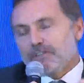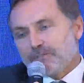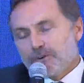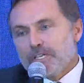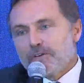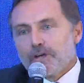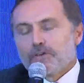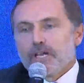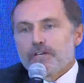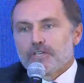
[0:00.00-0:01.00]
Certainly
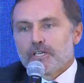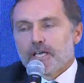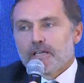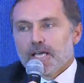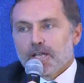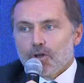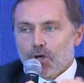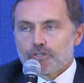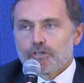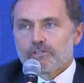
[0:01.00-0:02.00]
regulation can
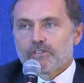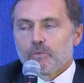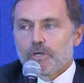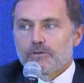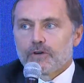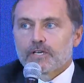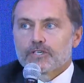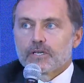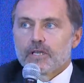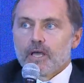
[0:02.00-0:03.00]
nudge us in one
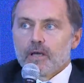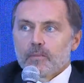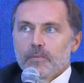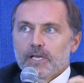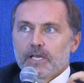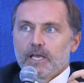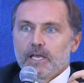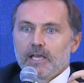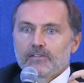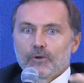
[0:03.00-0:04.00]
direction, but
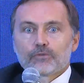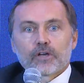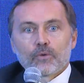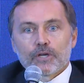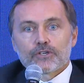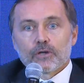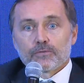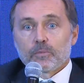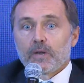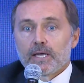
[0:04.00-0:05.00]
it's also a question of
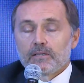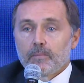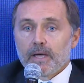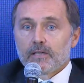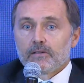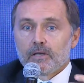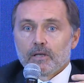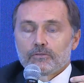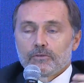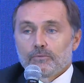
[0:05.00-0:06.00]
supply and demand.
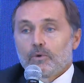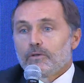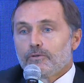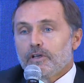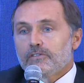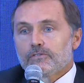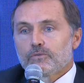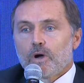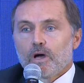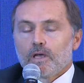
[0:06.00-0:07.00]
So one of the reasons
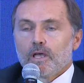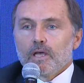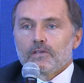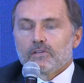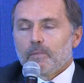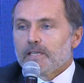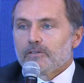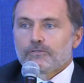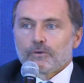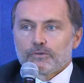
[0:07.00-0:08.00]
why cement
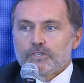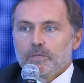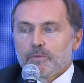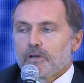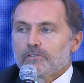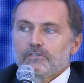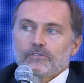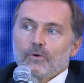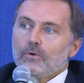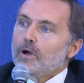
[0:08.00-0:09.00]
is so cheap, because it's
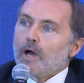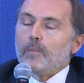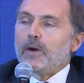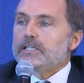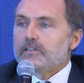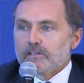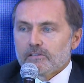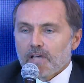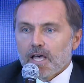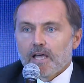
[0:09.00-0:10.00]
so
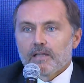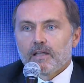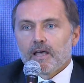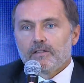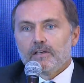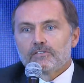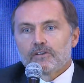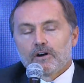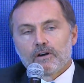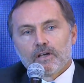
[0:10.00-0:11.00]
abundant, and these
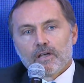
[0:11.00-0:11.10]
are